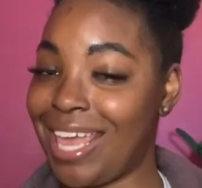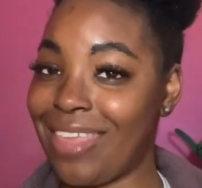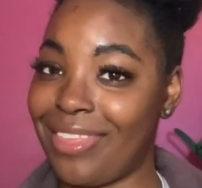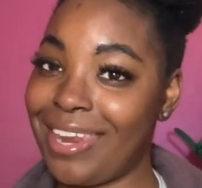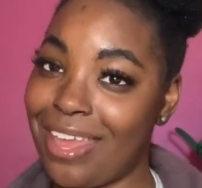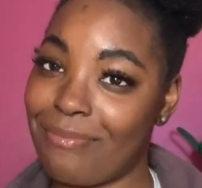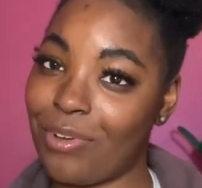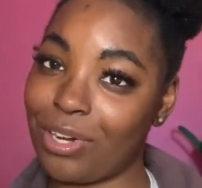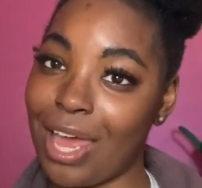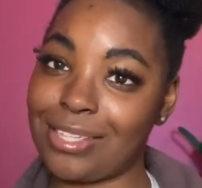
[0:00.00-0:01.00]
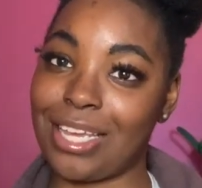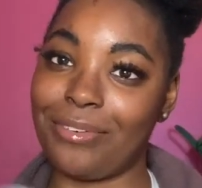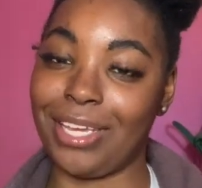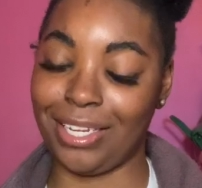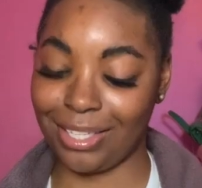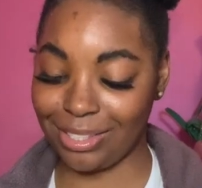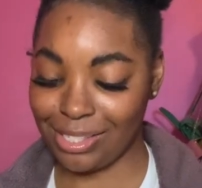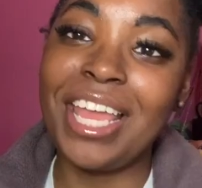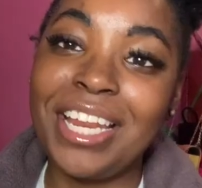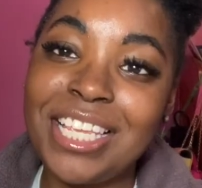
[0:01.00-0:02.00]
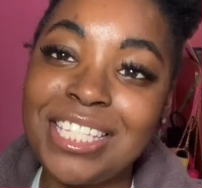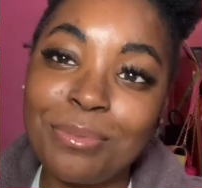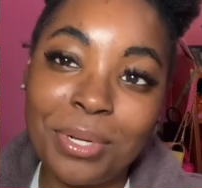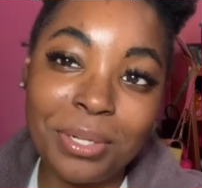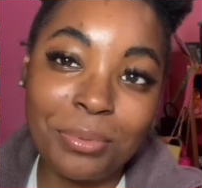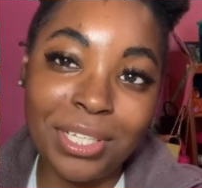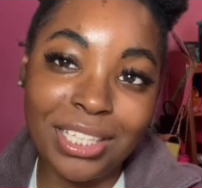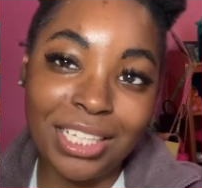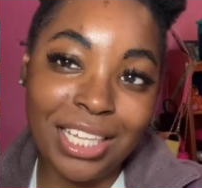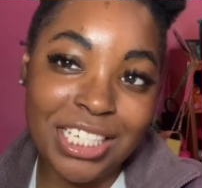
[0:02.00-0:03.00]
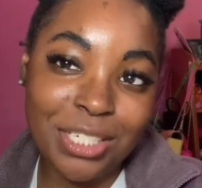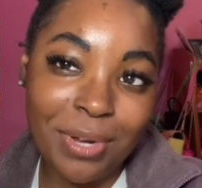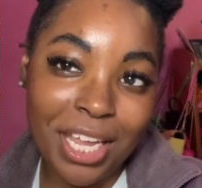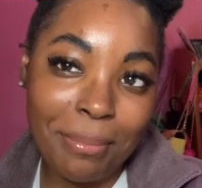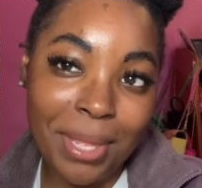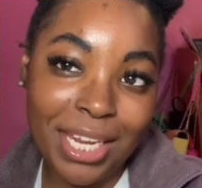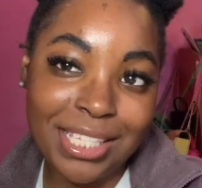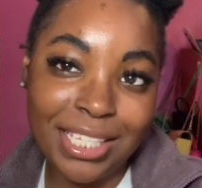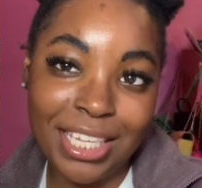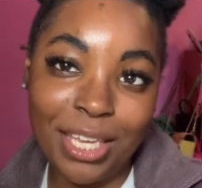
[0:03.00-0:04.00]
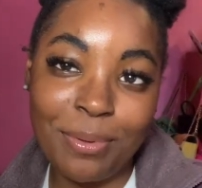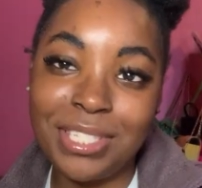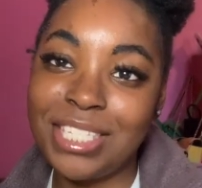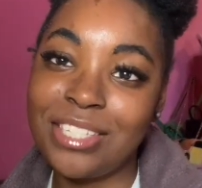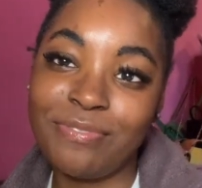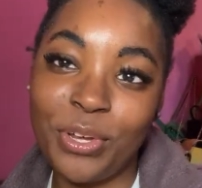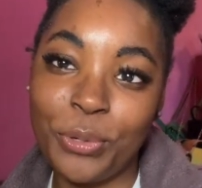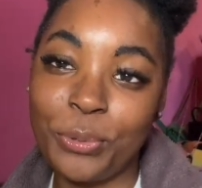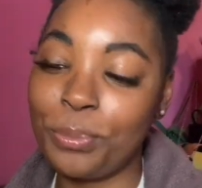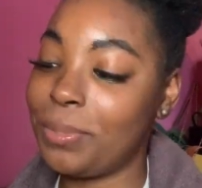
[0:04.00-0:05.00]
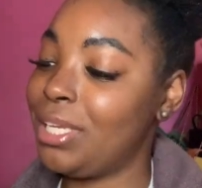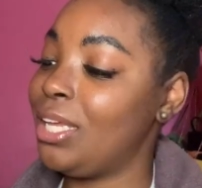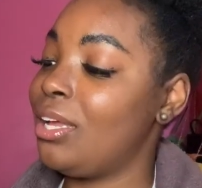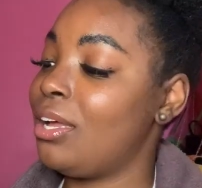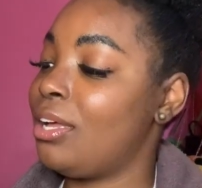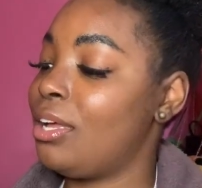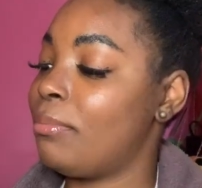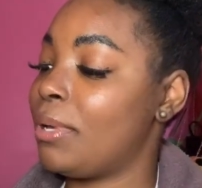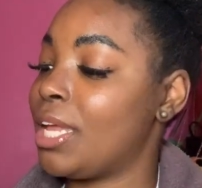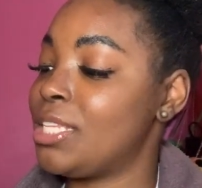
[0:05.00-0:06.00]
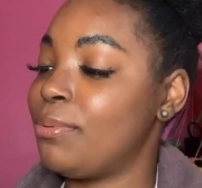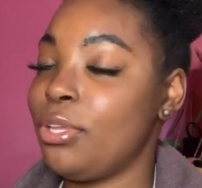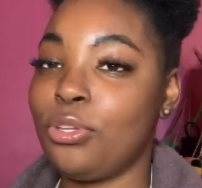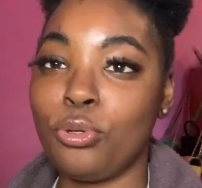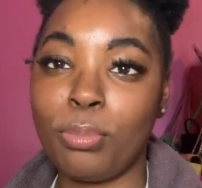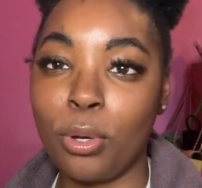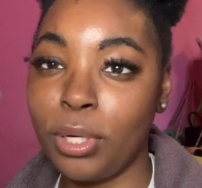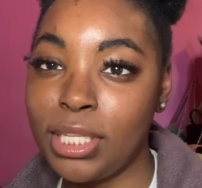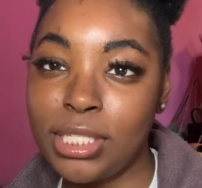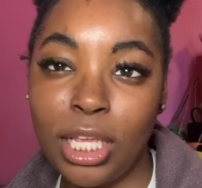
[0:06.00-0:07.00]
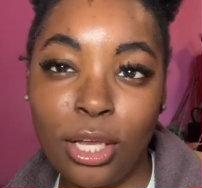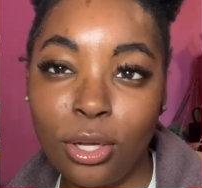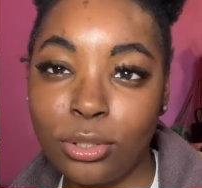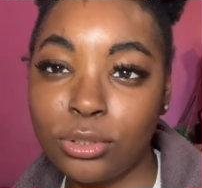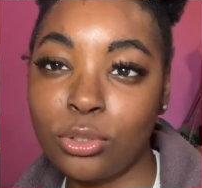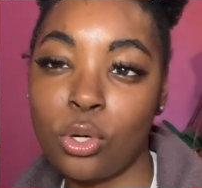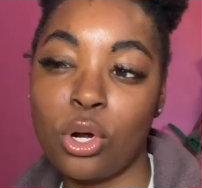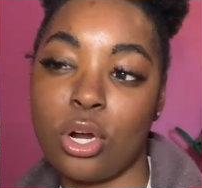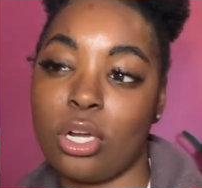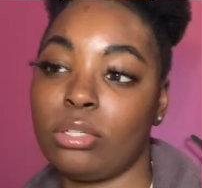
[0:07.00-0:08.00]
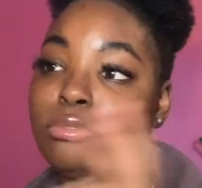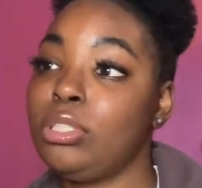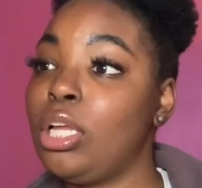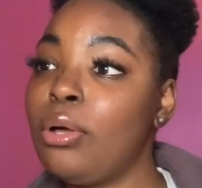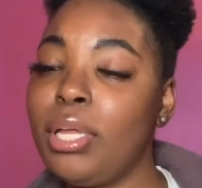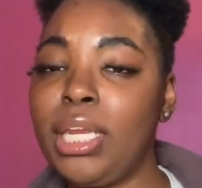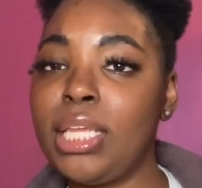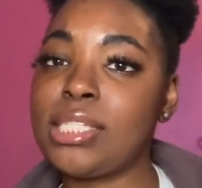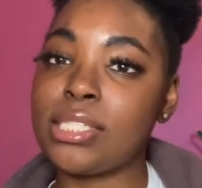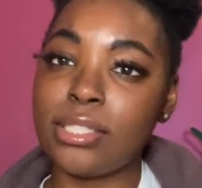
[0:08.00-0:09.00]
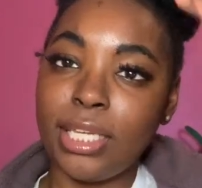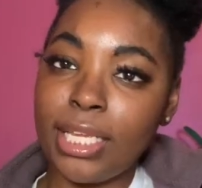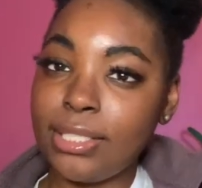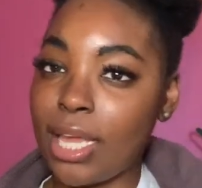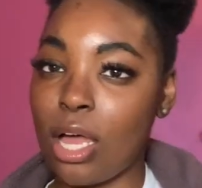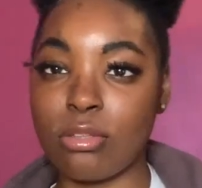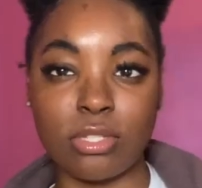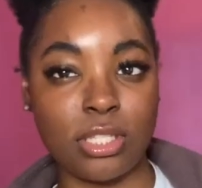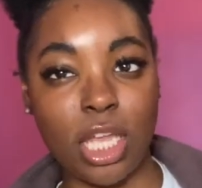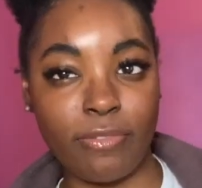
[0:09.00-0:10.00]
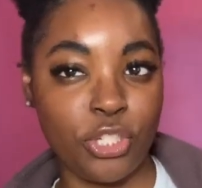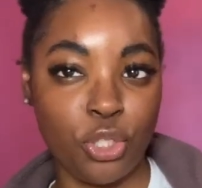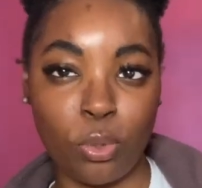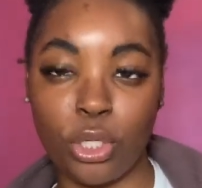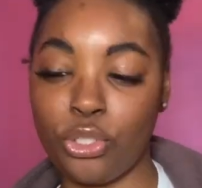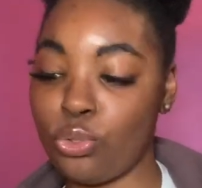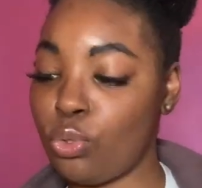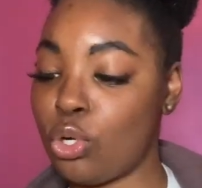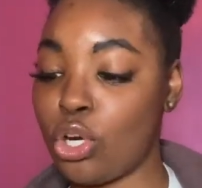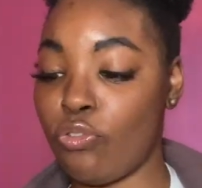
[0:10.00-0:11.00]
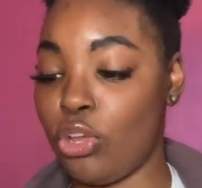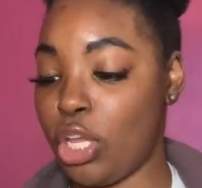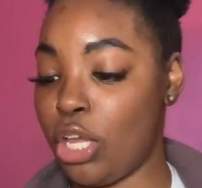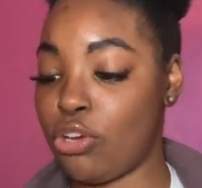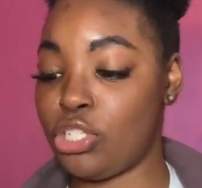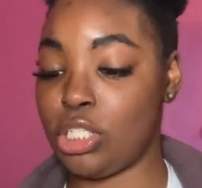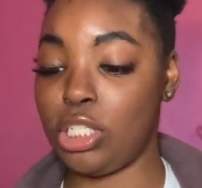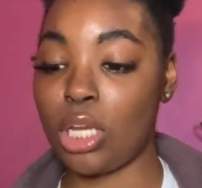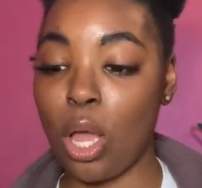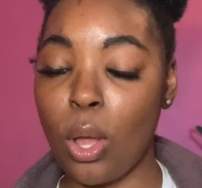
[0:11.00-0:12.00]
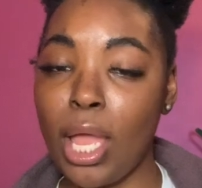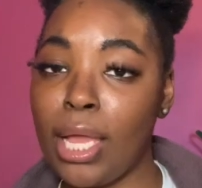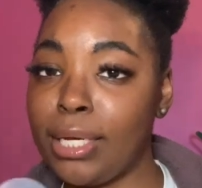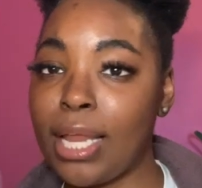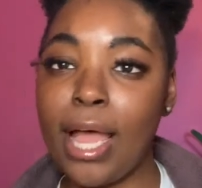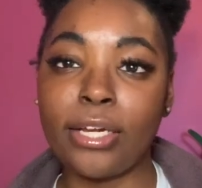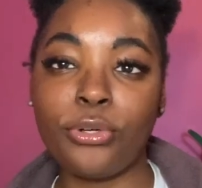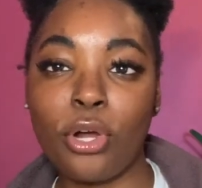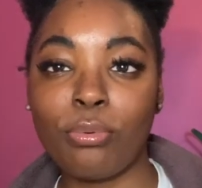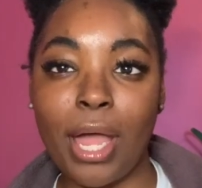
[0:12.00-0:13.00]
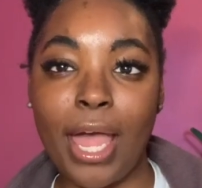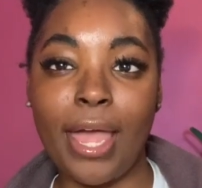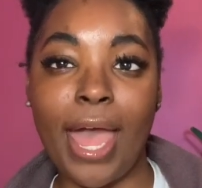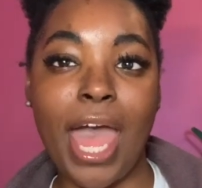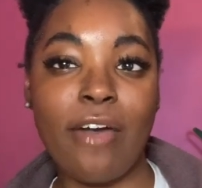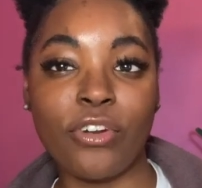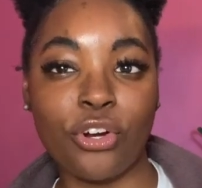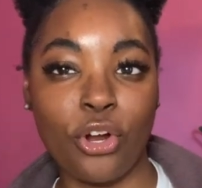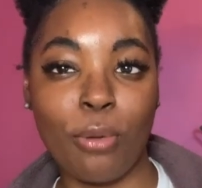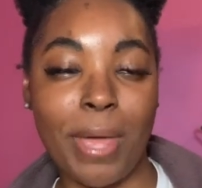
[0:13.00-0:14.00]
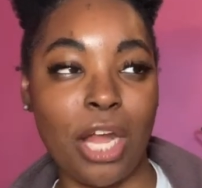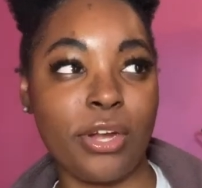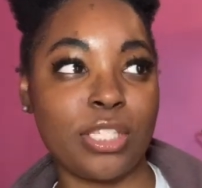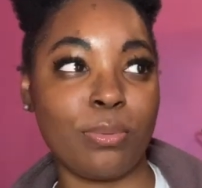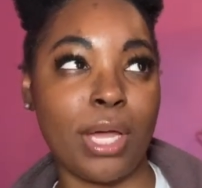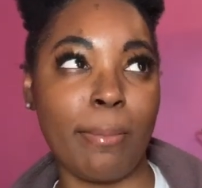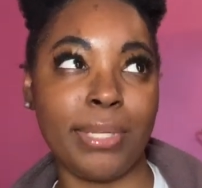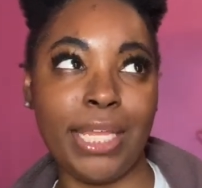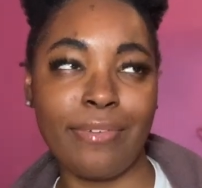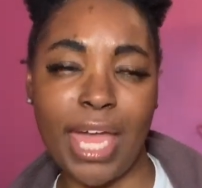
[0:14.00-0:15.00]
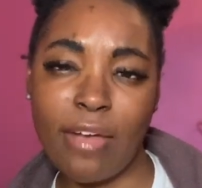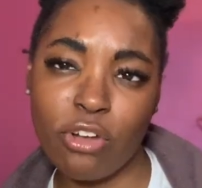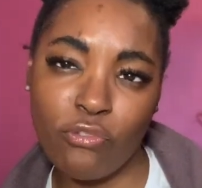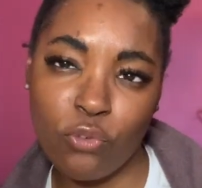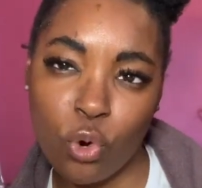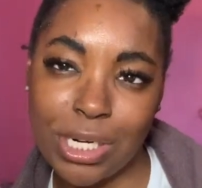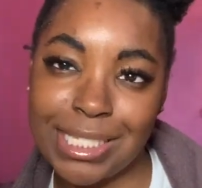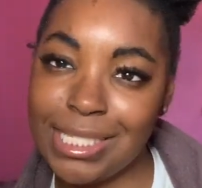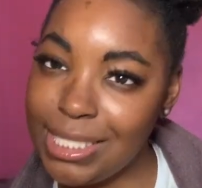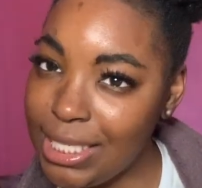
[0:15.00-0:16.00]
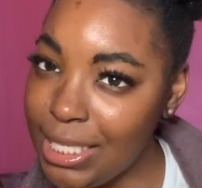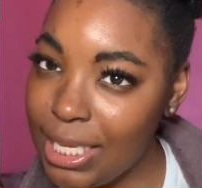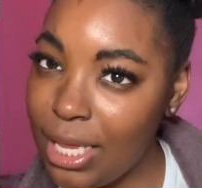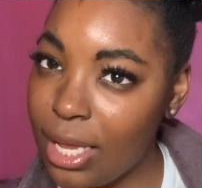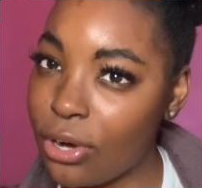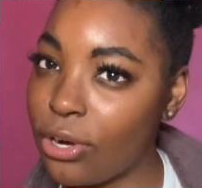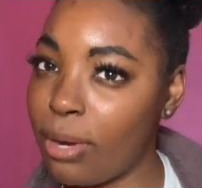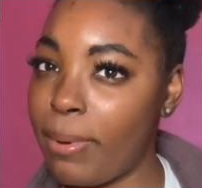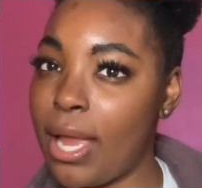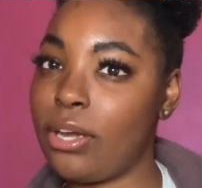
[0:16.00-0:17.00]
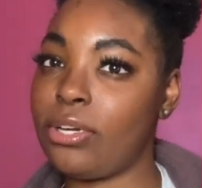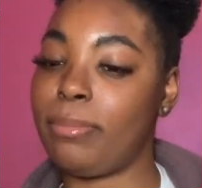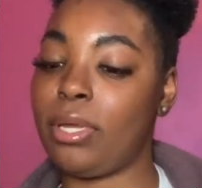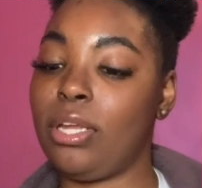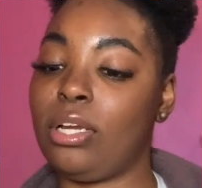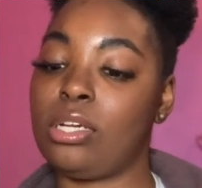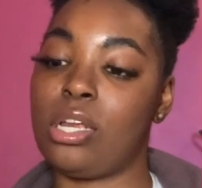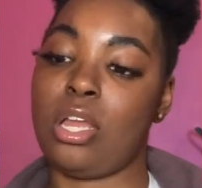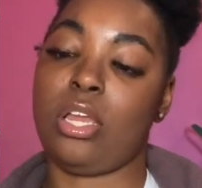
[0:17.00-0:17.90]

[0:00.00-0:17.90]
add that up. $4 already. This is what one thing that she recommended to get was this foam. I guess when you do ponytails or, you know, any slick down stuff that you want to do, or if your hair just, you know, not doing right. I have a curl pattern as well. I believe I have a 4C curl pattern in my hair.